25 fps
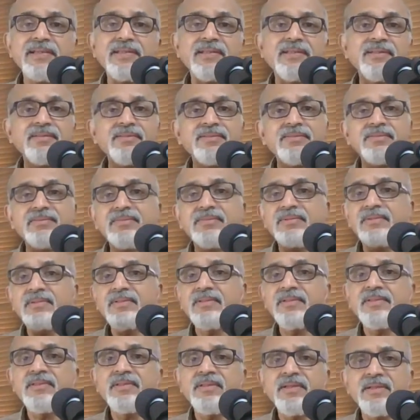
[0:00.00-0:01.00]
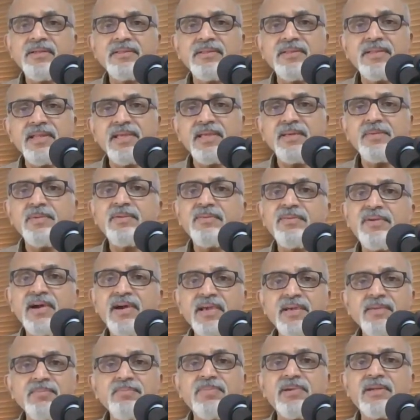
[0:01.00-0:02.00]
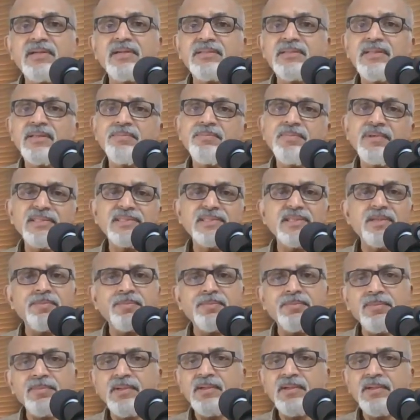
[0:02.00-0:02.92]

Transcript: and in the name of hybrid they mix up